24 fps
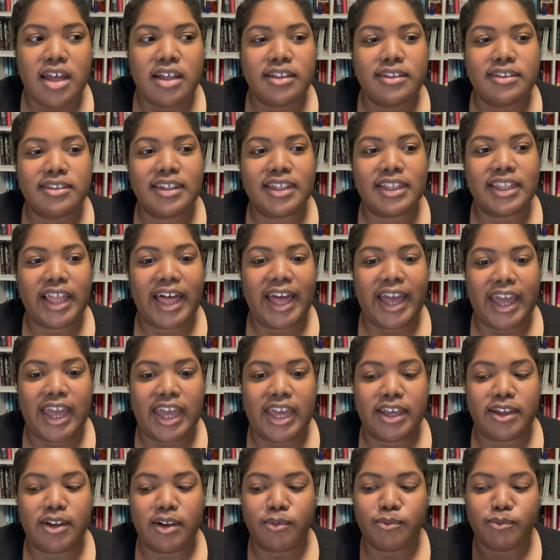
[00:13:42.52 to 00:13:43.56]
to
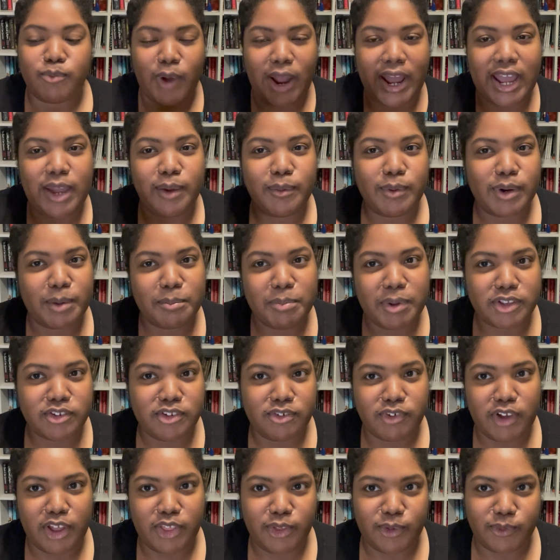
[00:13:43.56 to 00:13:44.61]
like write with a bunch of
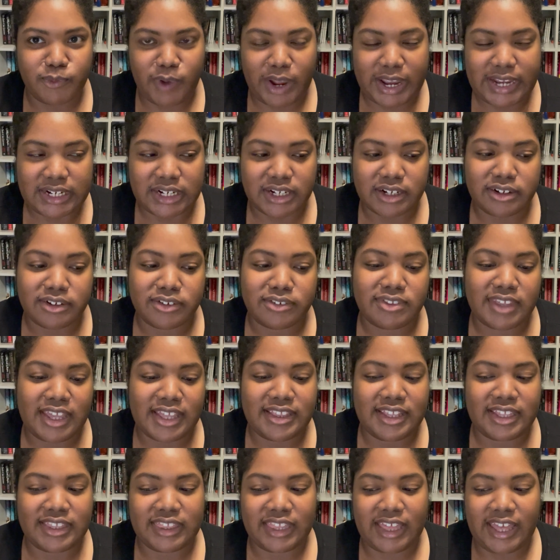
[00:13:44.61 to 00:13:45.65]
other writers and
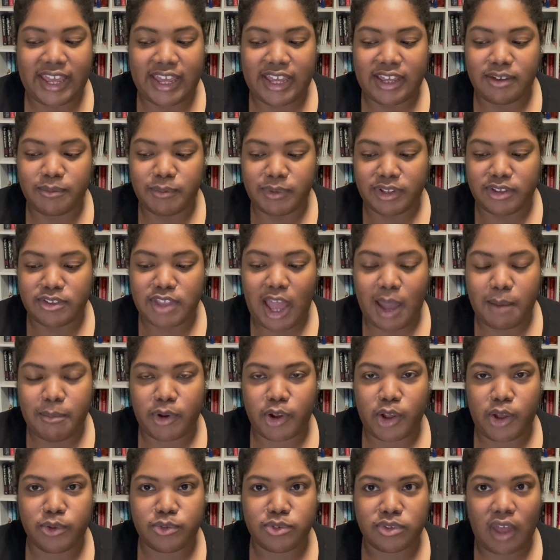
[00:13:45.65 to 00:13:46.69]
then like when the timer
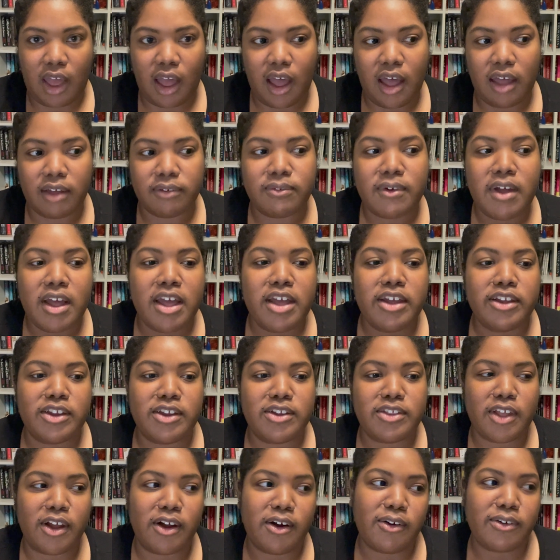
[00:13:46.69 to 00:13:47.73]
goes off you
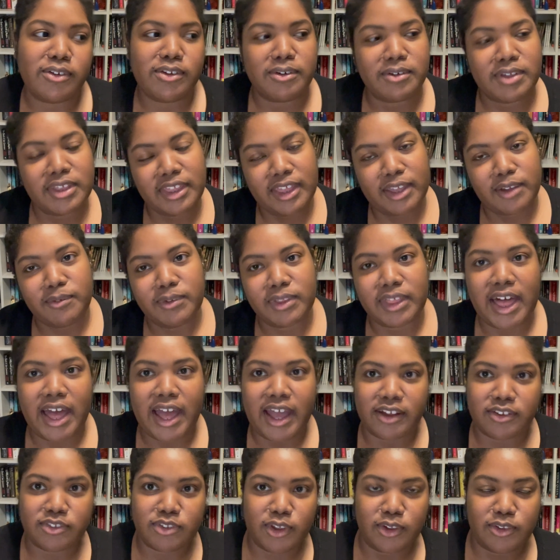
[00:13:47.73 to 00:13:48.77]
know you can like
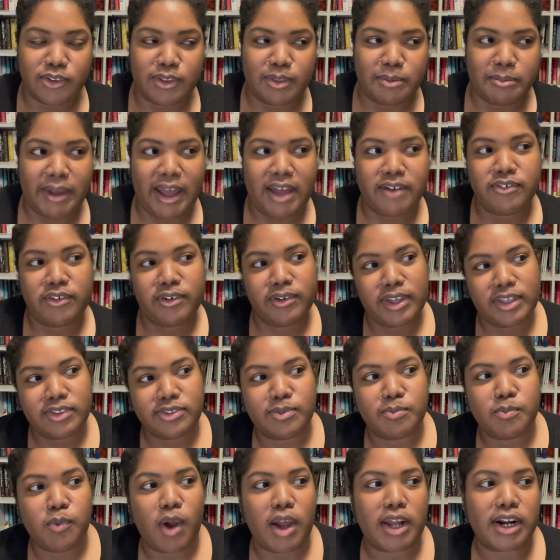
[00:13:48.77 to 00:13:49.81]
relax go to the bathroom get
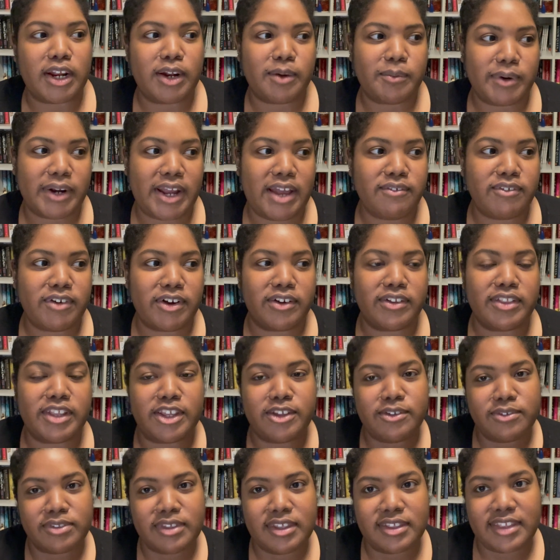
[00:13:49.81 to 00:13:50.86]
some water whatever and then
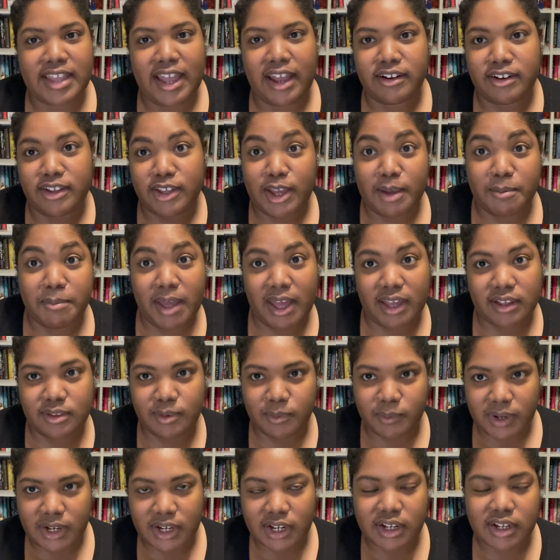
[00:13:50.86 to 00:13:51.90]
you sit down and you get back to
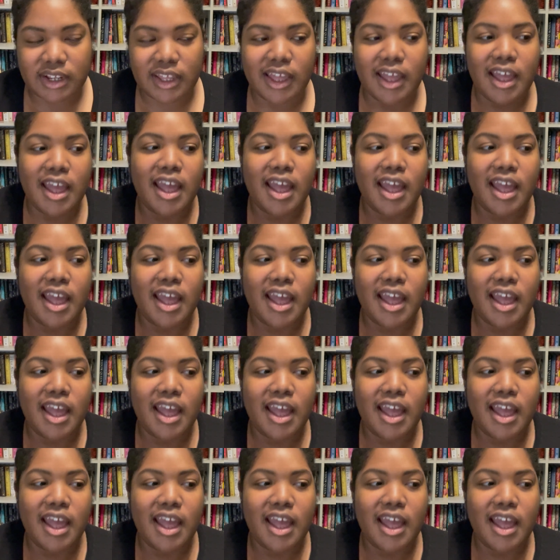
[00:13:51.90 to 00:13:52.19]
work